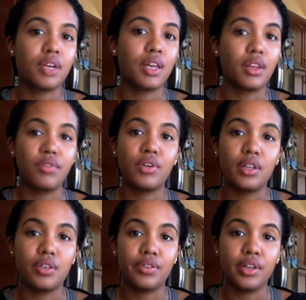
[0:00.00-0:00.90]
I love you, I
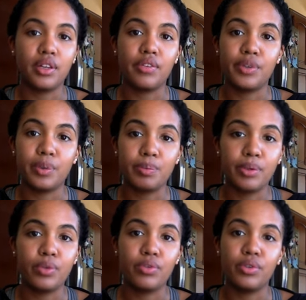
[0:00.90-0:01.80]
love you, I love you. You're
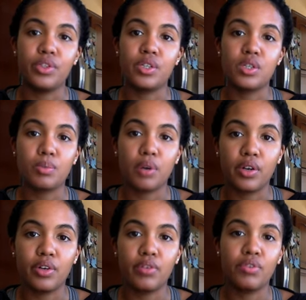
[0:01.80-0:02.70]
beautiful, you're
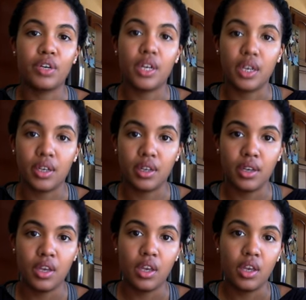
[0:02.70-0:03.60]
smart, you're funny.
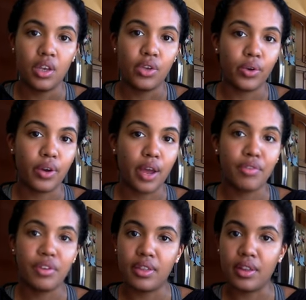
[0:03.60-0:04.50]
You're
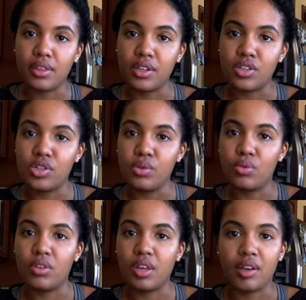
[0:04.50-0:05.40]
everything that you
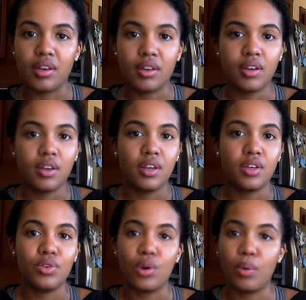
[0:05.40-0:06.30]
think
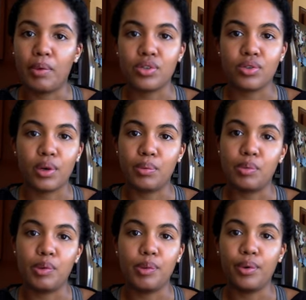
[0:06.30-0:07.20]
you don't measure up to
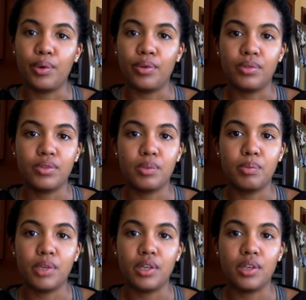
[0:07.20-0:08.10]
people to
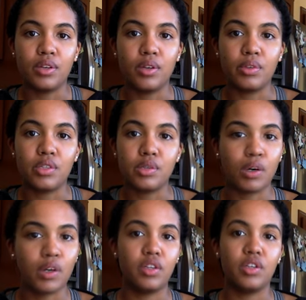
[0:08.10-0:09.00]
be. No one's
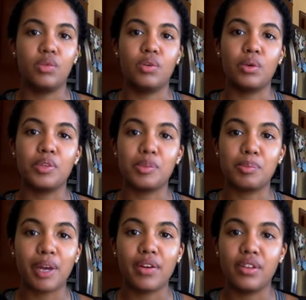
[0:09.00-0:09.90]
smarter than you, no one's
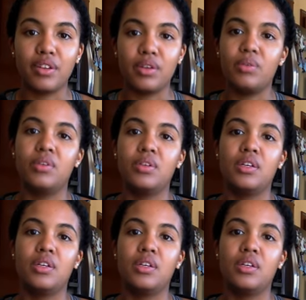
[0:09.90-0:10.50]
better than you.